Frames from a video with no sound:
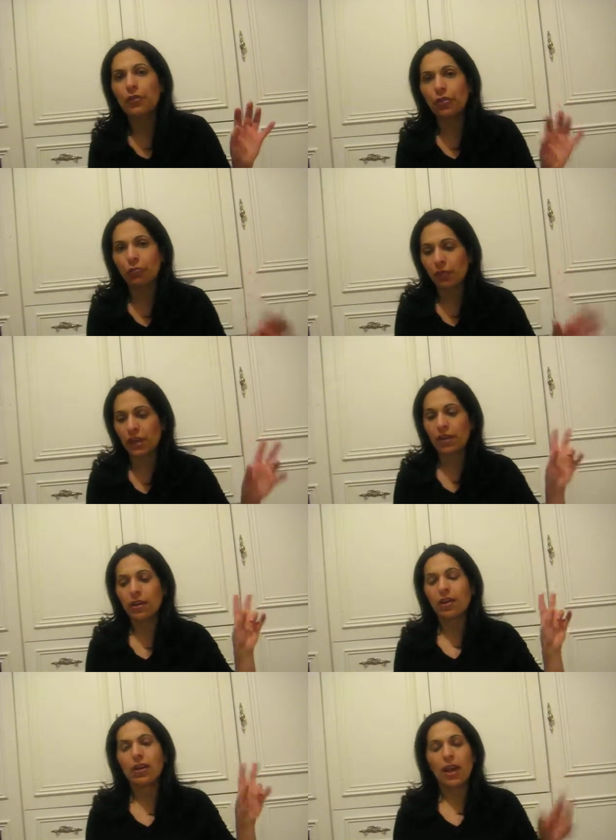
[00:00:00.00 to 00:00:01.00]
3,
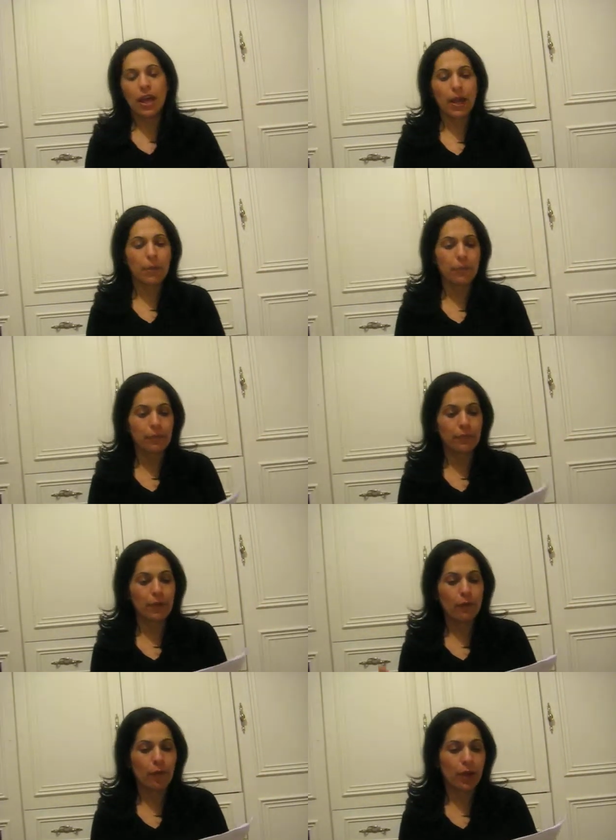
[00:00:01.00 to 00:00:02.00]

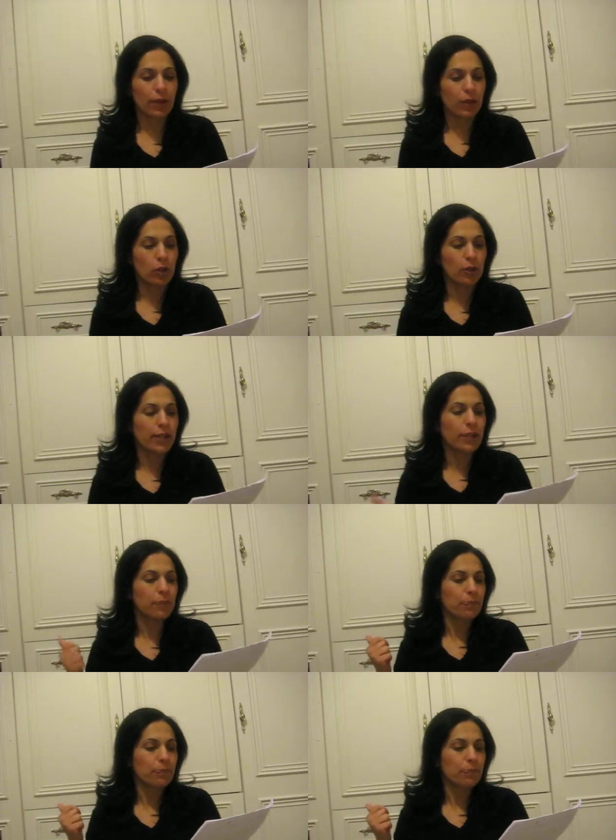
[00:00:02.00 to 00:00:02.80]
lolly,